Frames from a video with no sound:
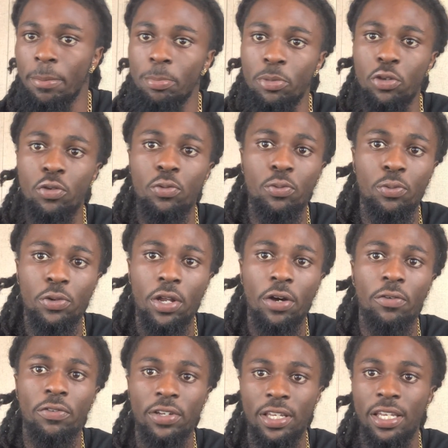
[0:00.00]
You
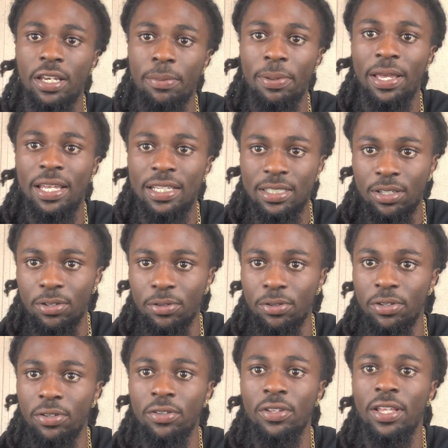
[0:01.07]
don't forget to pass
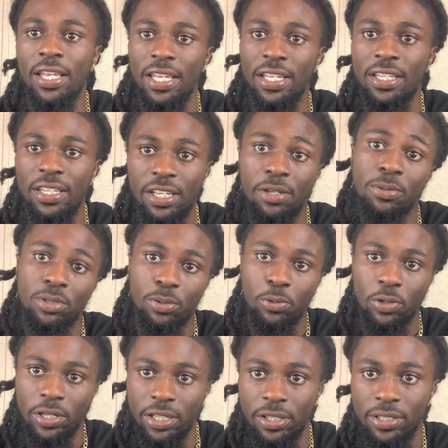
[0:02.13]
on and help
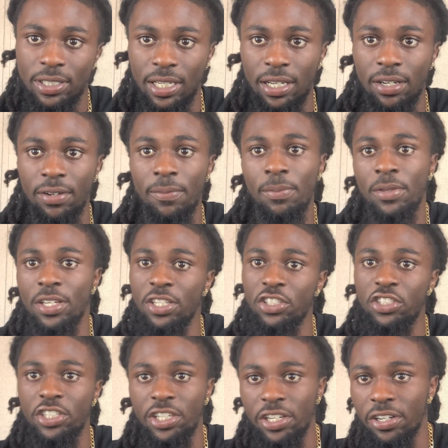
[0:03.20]
someone else out and
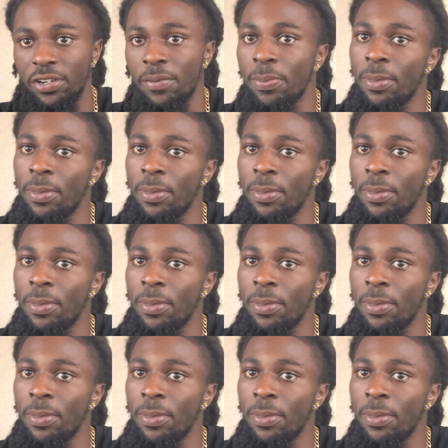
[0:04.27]
share it.